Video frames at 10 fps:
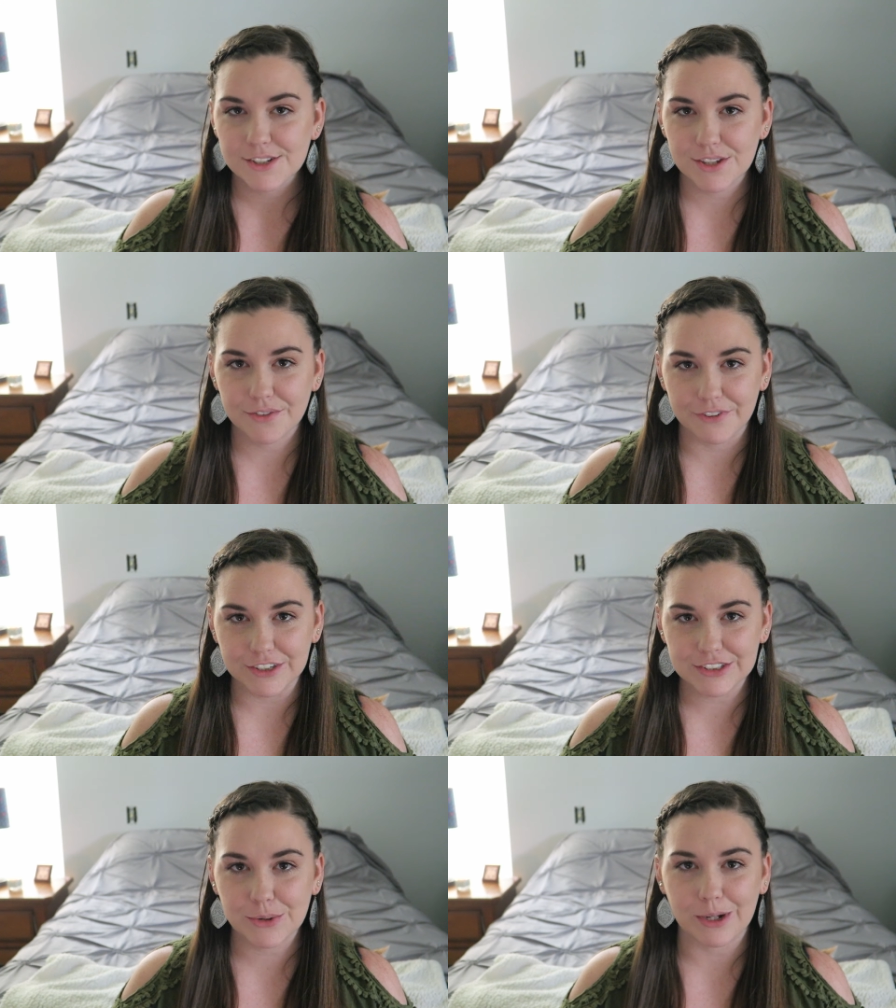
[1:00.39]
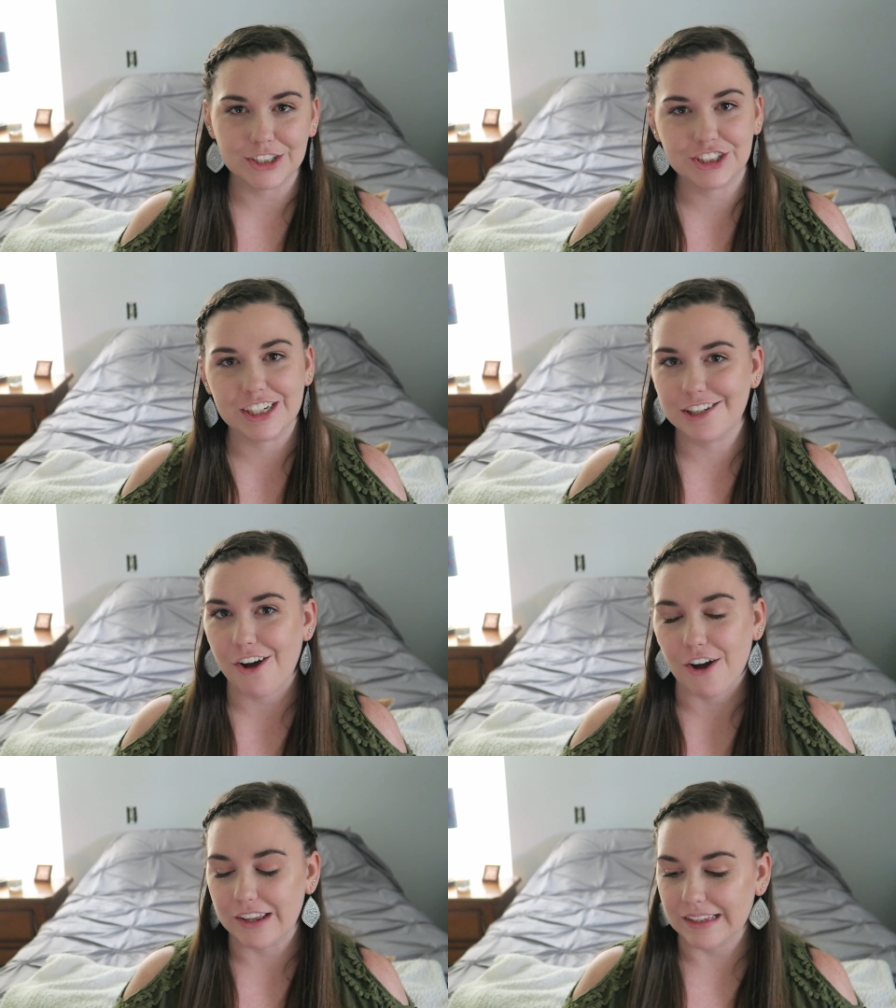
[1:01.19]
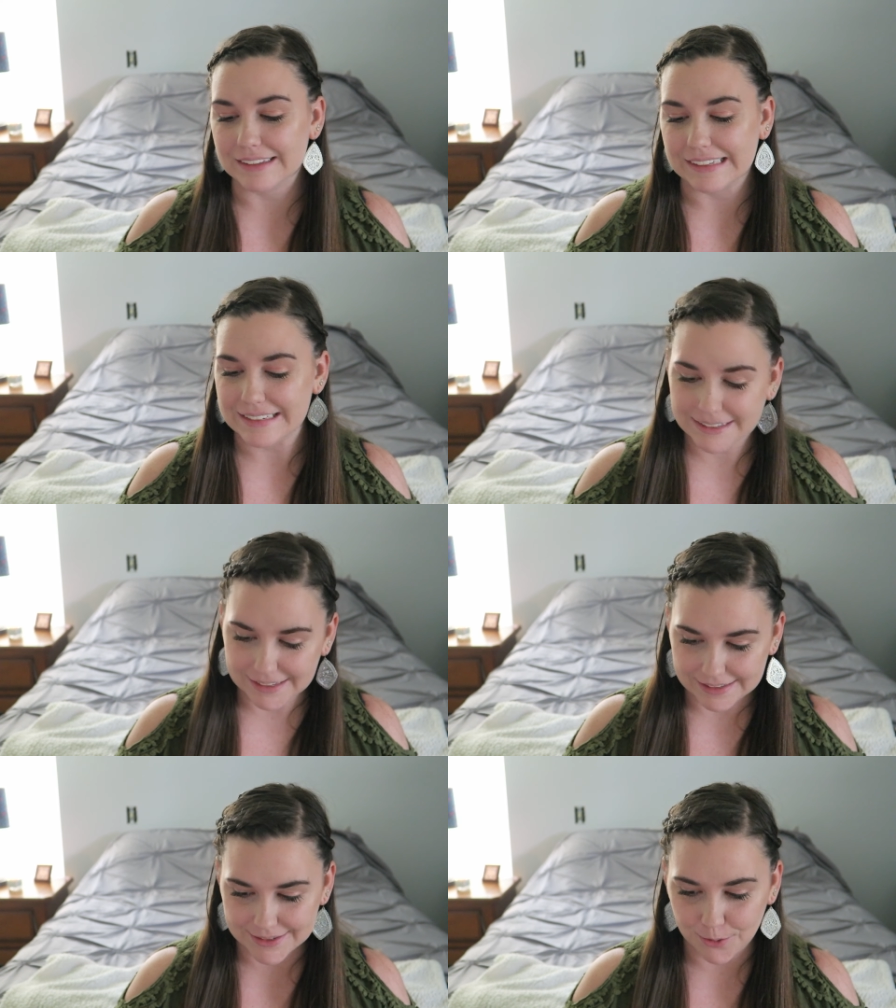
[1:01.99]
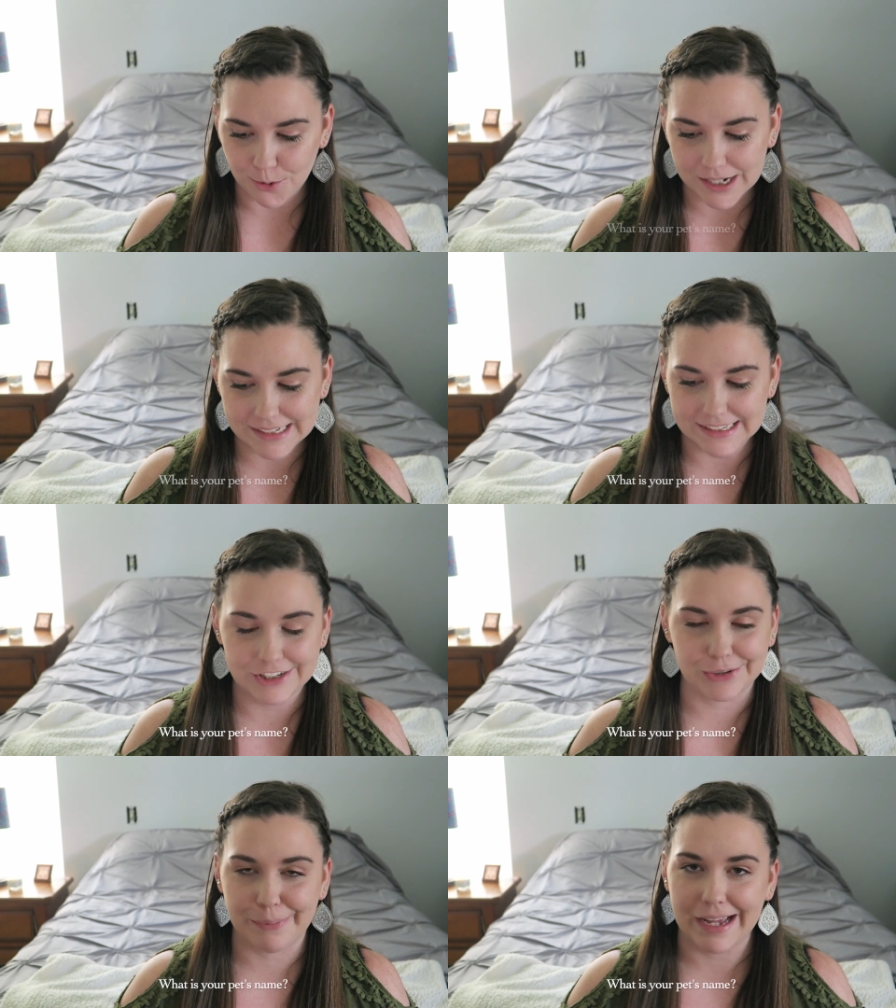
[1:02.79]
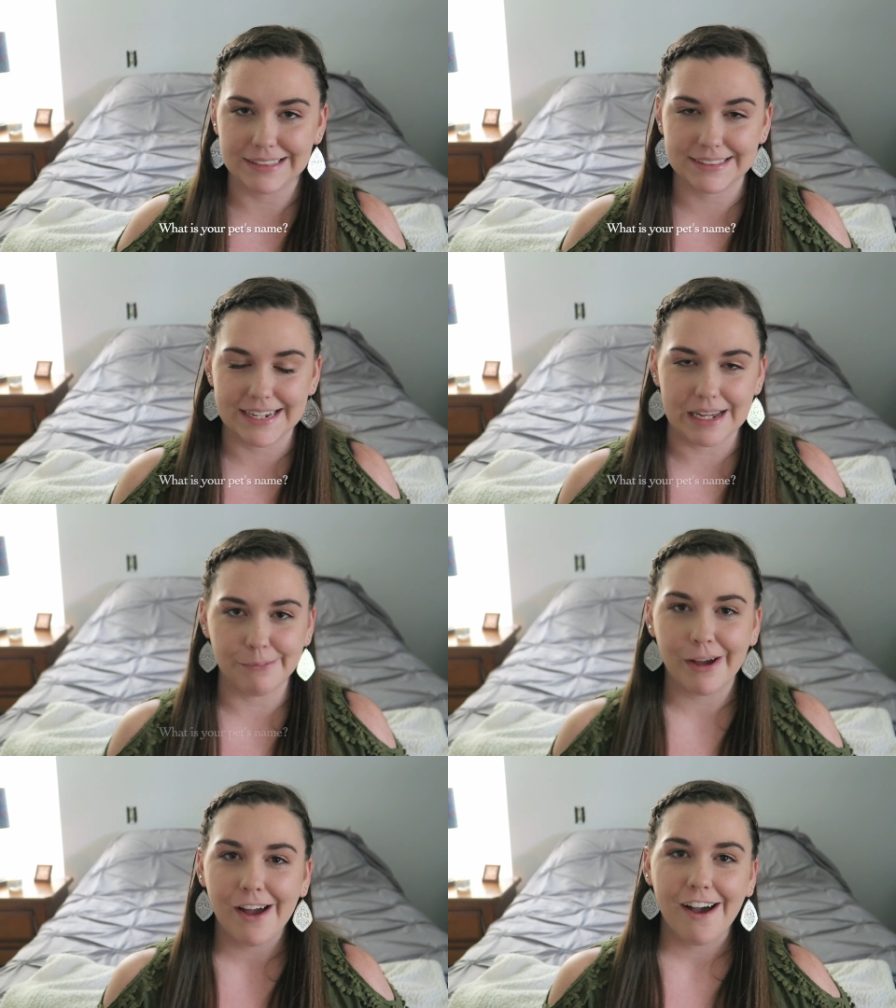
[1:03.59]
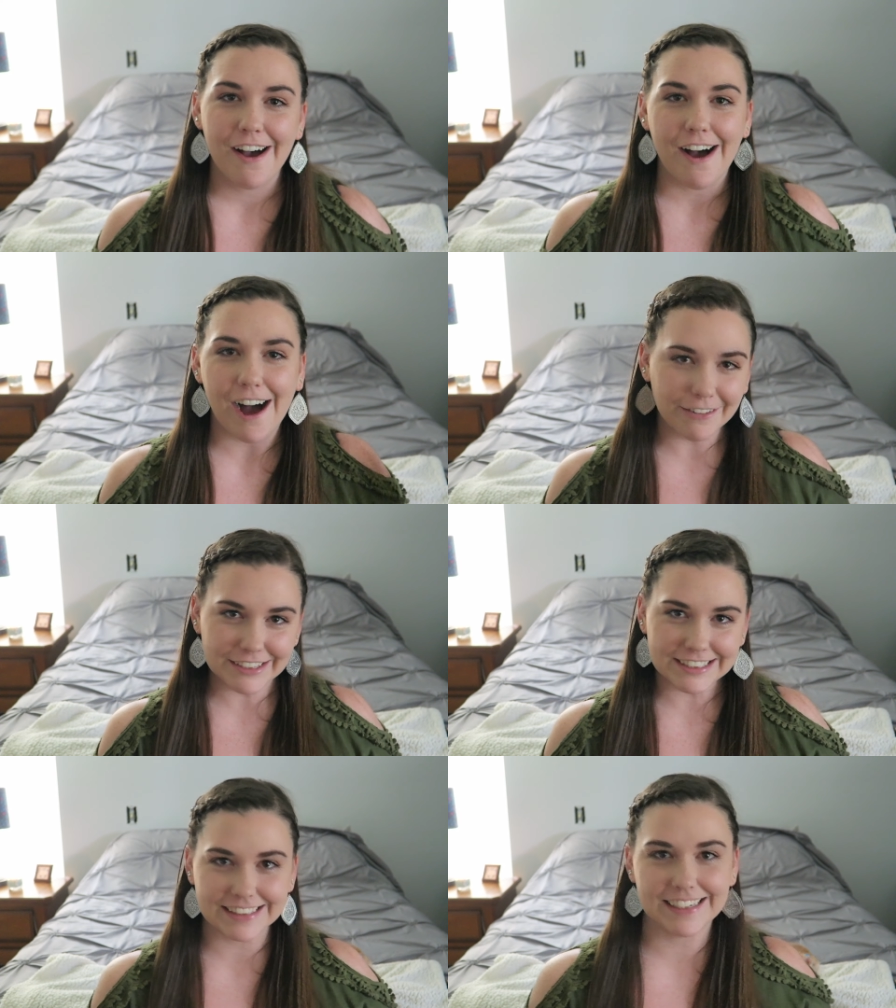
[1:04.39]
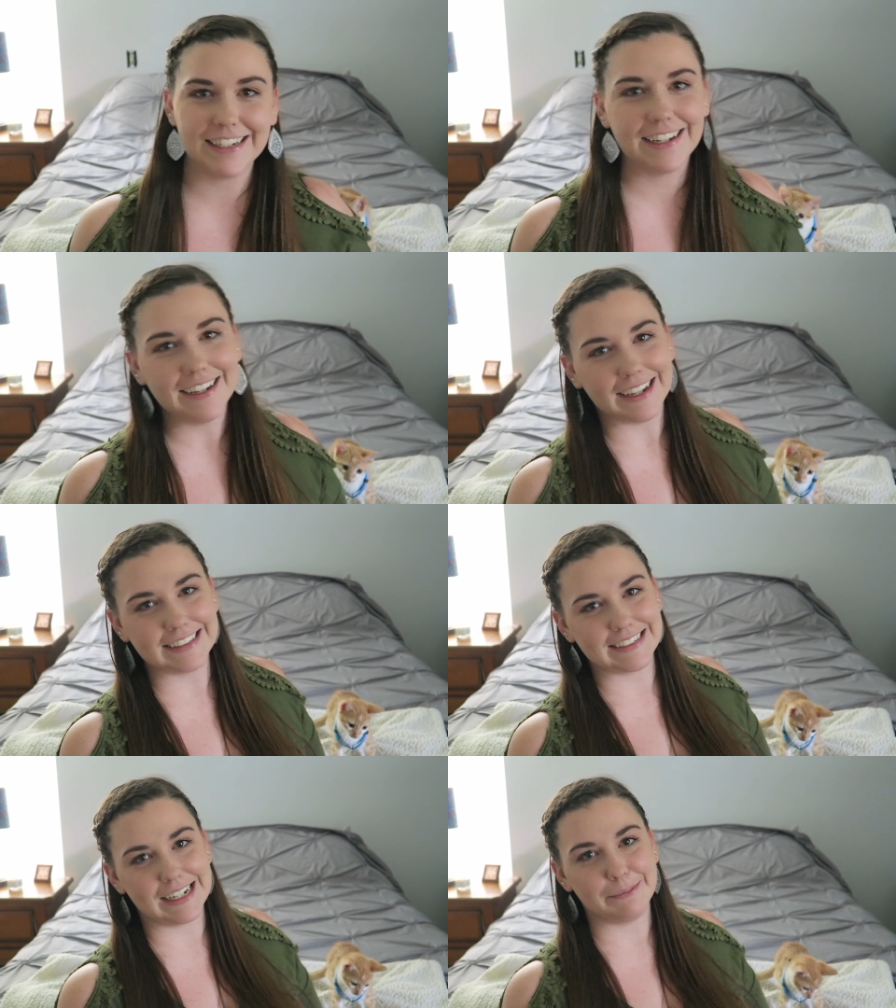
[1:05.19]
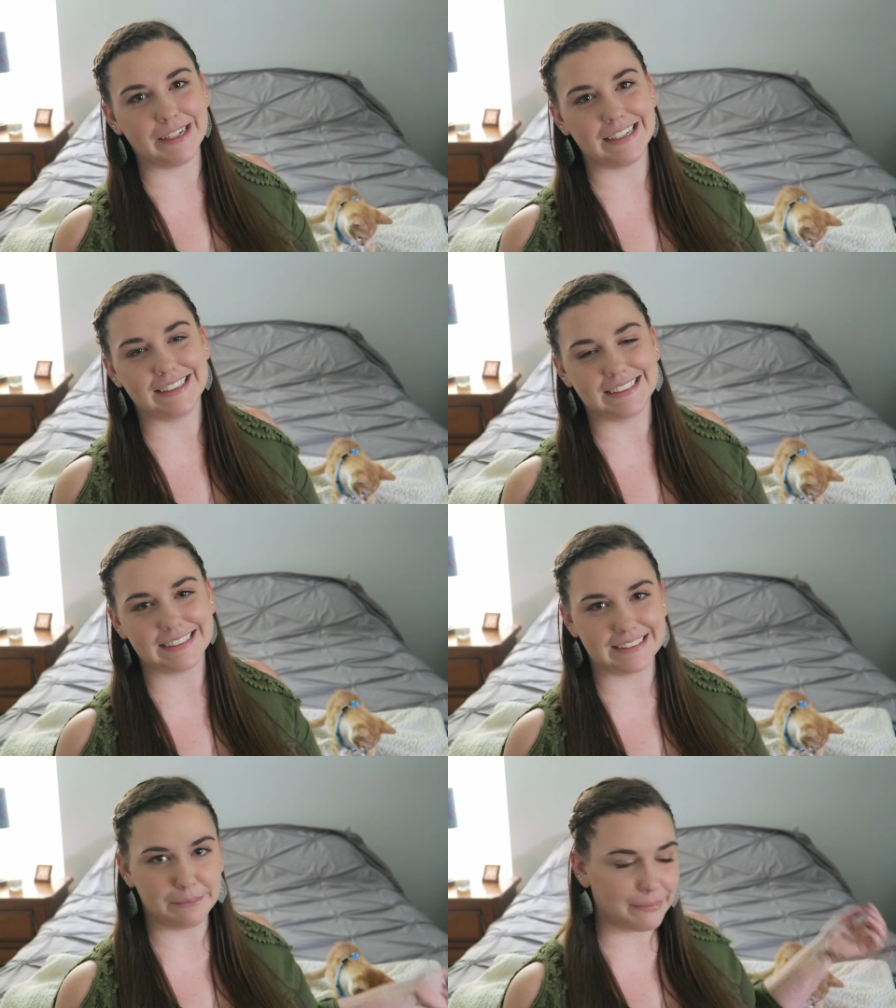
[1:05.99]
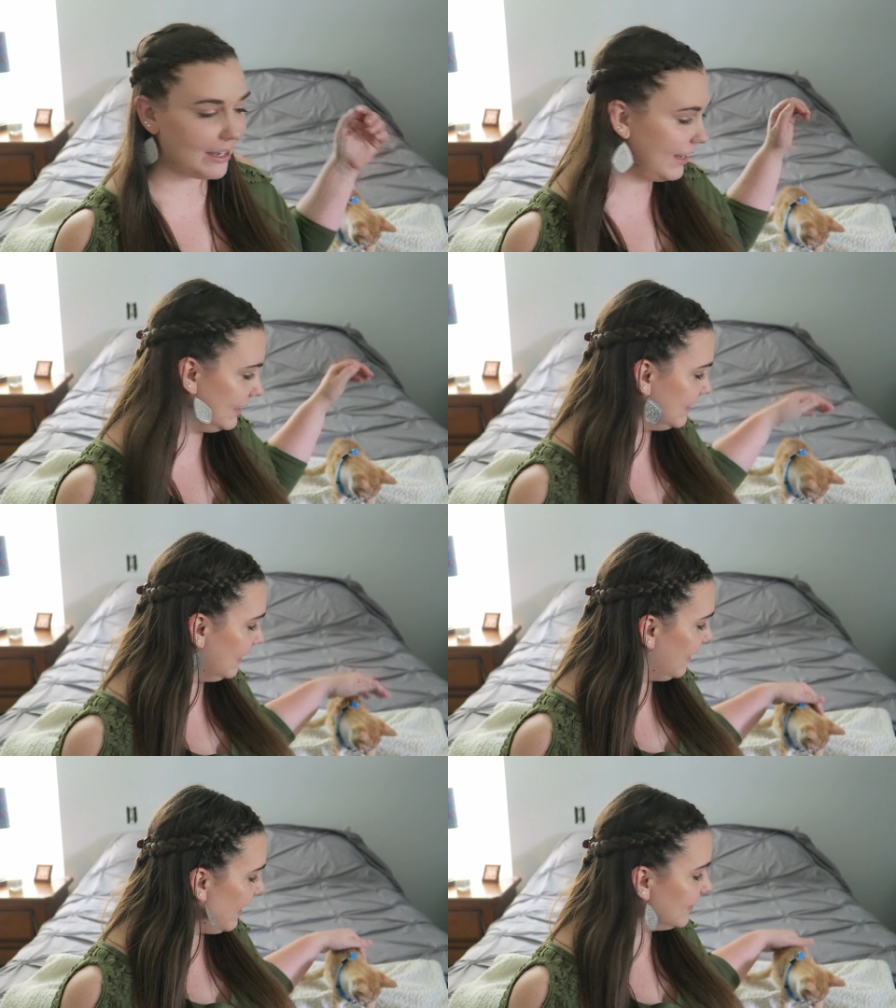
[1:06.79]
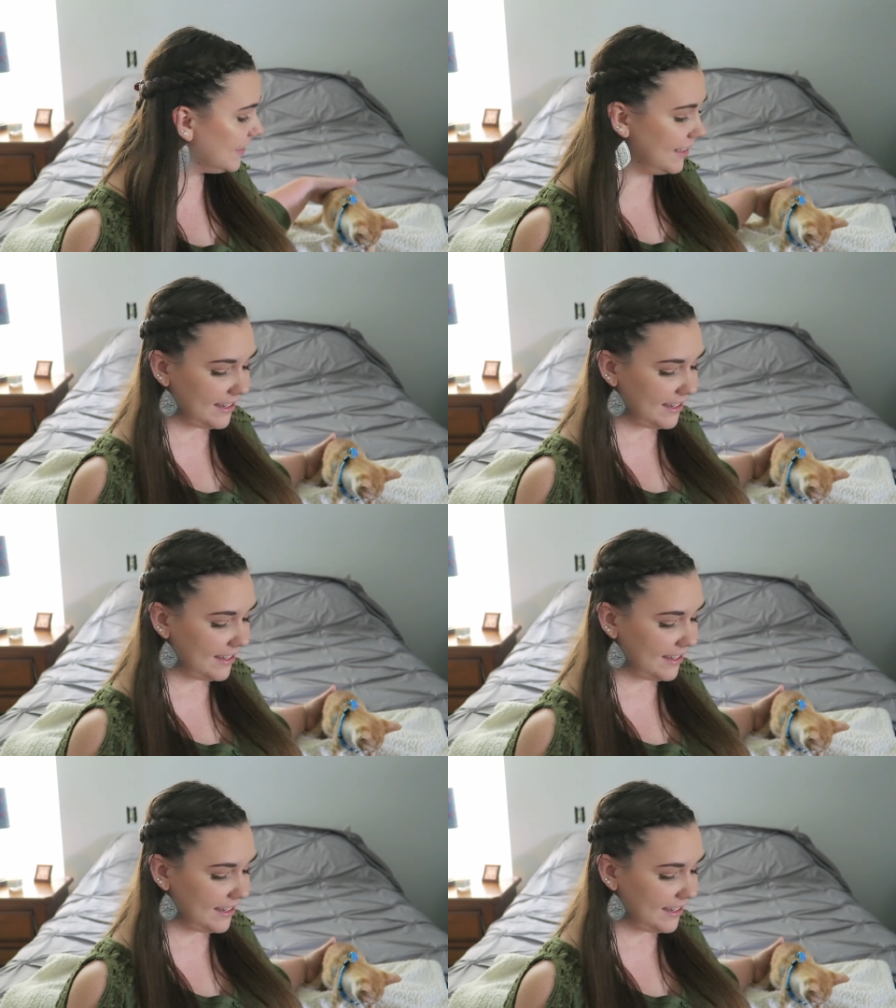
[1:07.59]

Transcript: So the first question on the list is what is your pet's name? Obviously, his name is Simba, I said that.